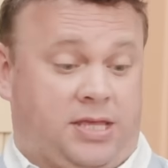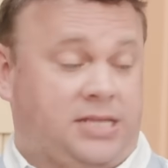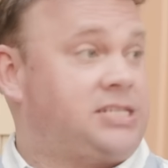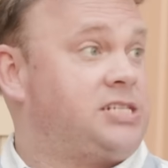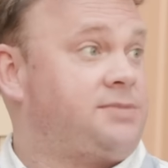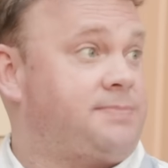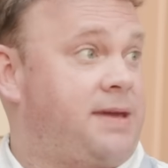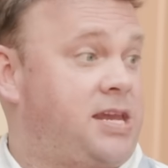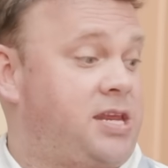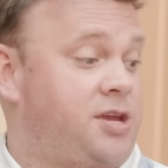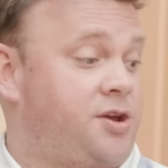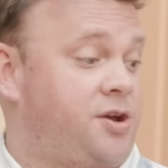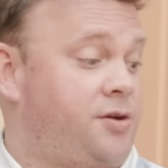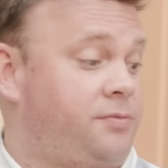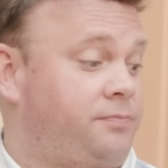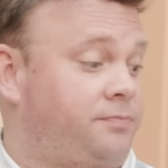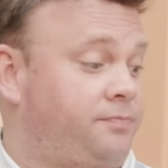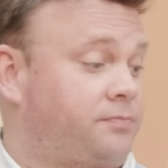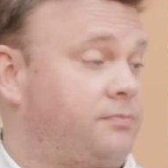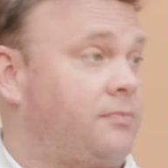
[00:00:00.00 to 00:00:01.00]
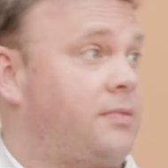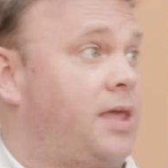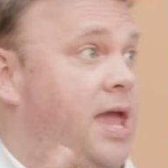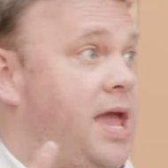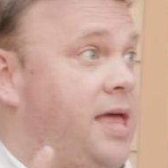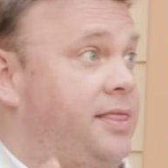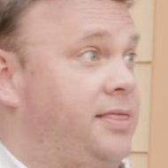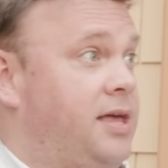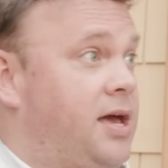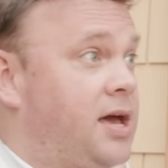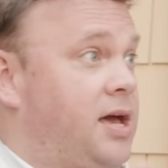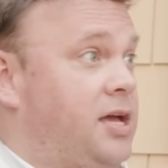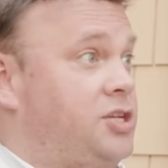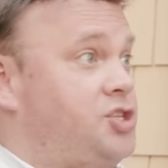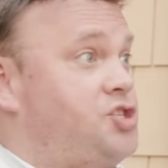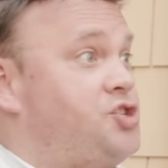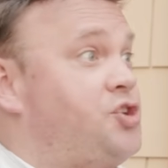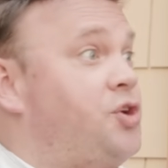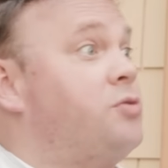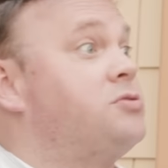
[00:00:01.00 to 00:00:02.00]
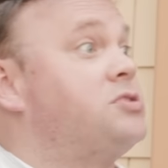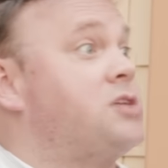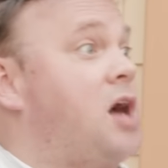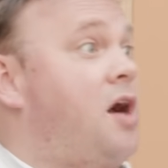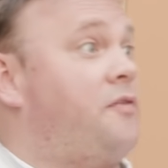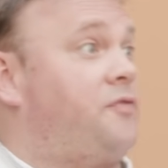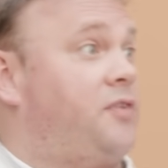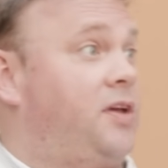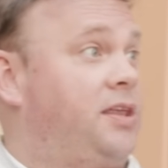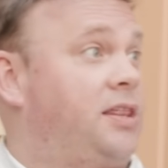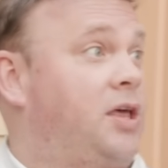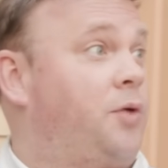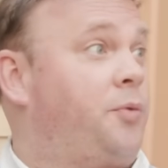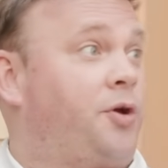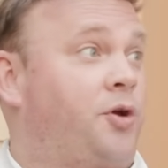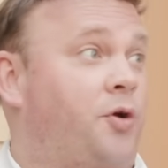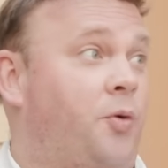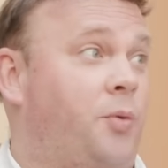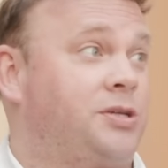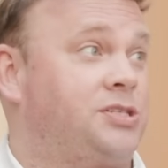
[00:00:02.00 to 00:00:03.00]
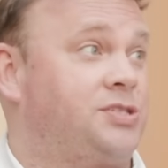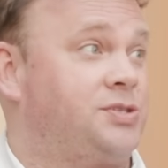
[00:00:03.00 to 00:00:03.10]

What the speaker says: this is made here, and the churro toffee that we're going